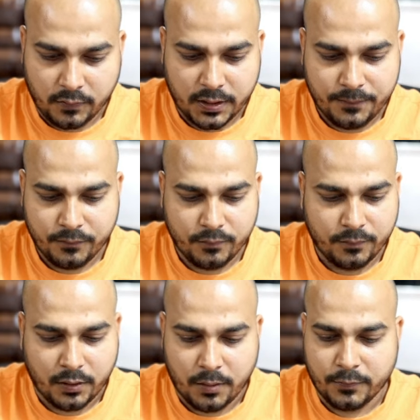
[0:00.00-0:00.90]
okay,
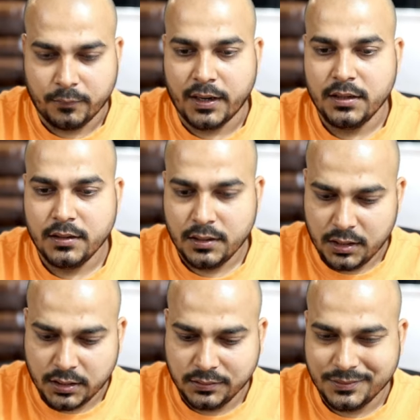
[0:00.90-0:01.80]
prompt one.
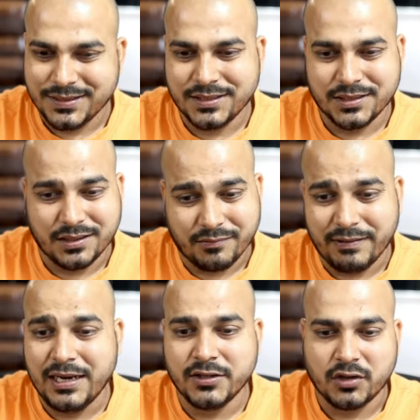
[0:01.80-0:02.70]
This is a
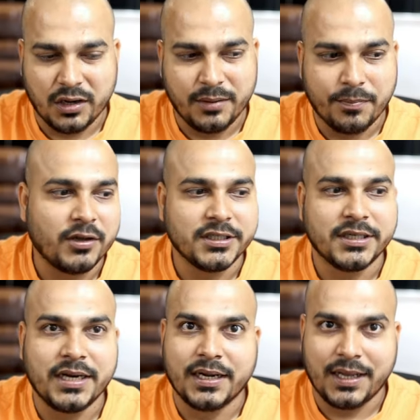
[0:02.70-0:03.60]
really solid
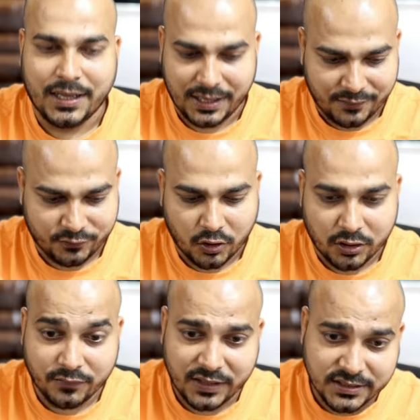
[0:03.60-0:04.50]
project that I have
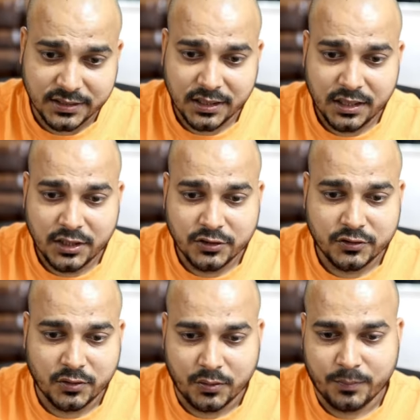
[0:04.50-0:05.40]
thought of guys.
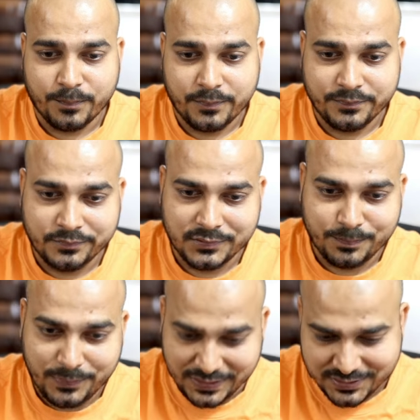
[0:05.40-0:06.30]
So
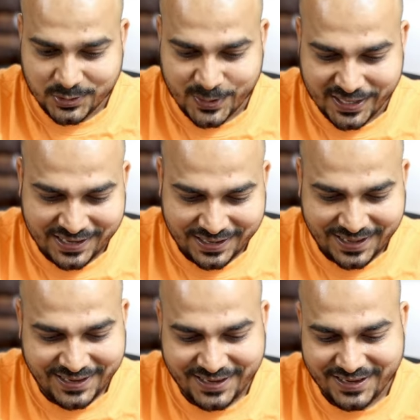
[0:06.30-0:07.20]
please go ahead and
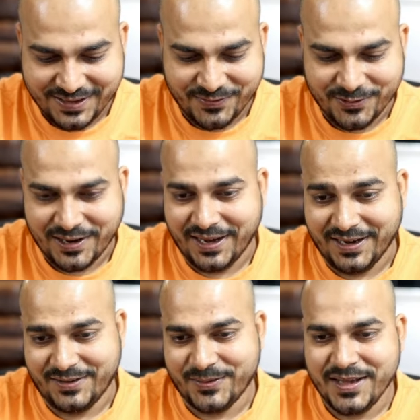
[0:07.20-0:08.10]
like it if you like
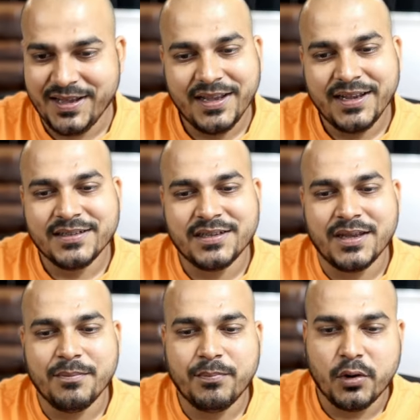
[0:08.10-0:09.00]
it okay so
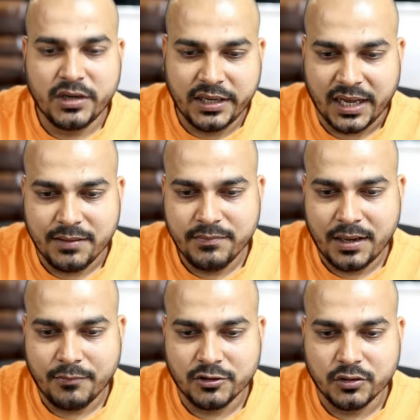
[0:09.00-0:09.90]
import time
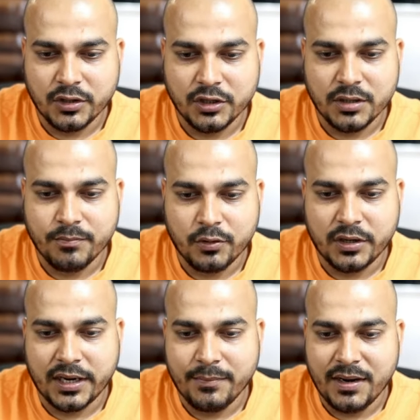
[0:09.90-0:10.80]
i'm also going to
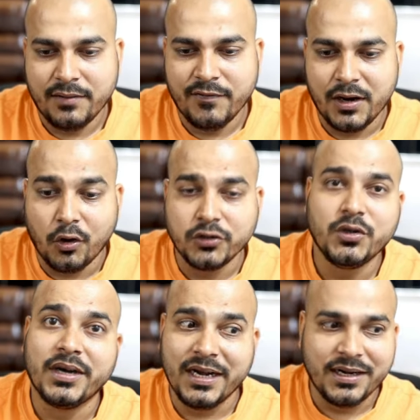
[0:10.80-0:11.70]
import time and we'll
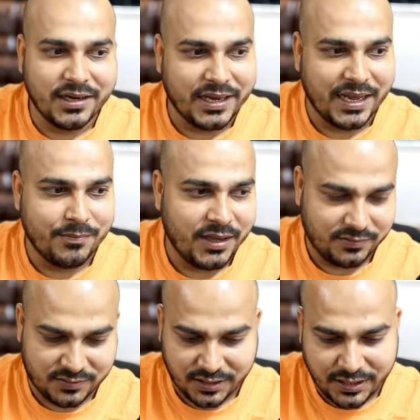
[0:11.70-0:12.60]
also read the
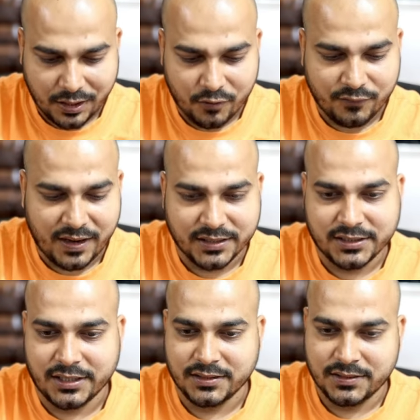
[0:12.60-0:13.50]
timings right how
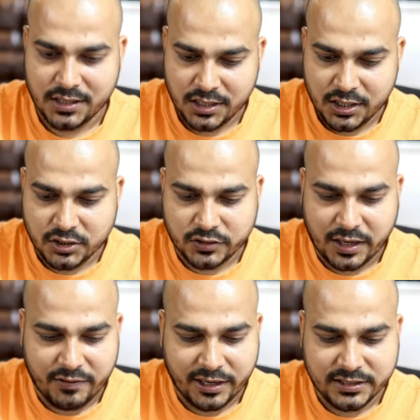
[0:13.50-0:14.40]
fast it is
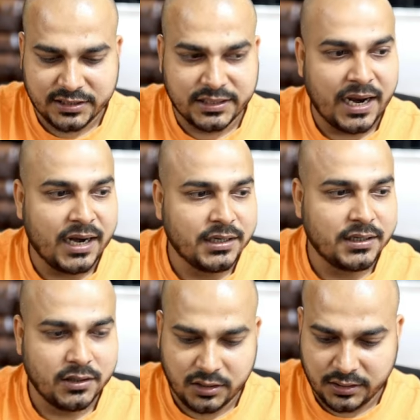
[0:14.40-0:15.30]
so i'll write
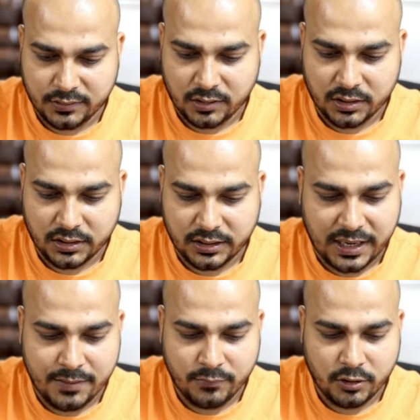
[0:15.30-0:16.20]
start dot
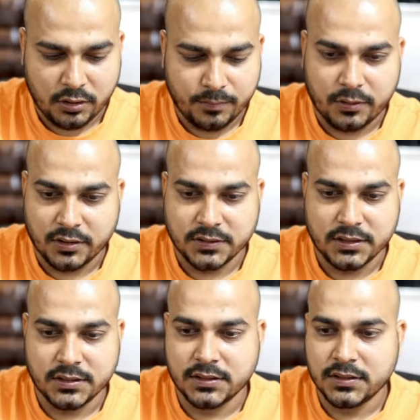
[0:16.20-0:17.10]
time dot
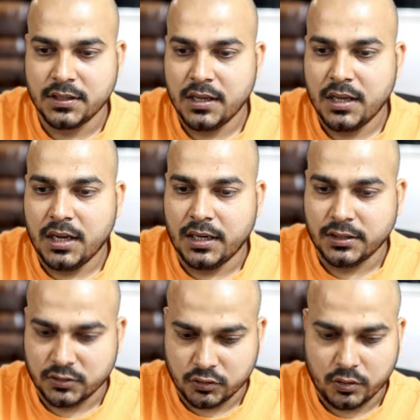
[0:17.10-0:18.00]
process
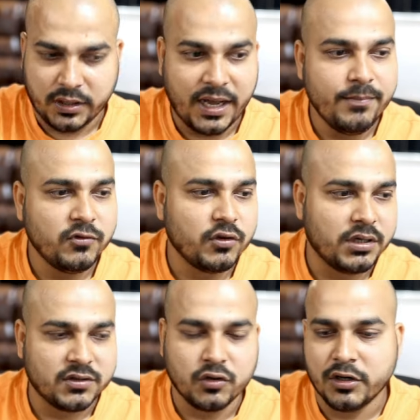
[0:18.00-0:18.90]
underscore time. So
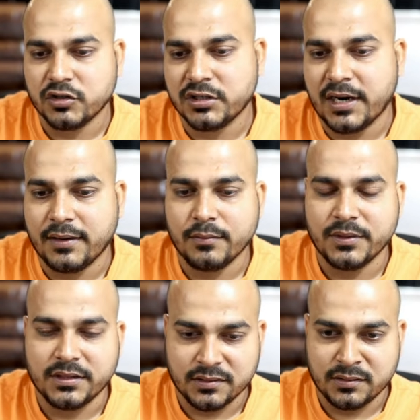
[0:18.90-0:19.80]
it is going to start
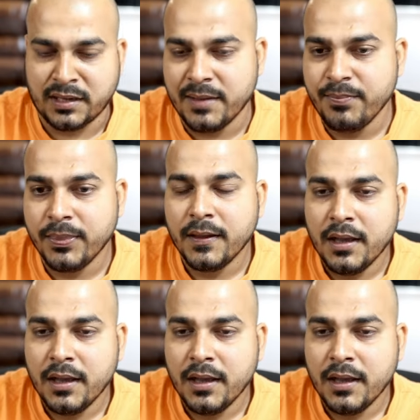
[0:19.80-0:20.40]
with this time.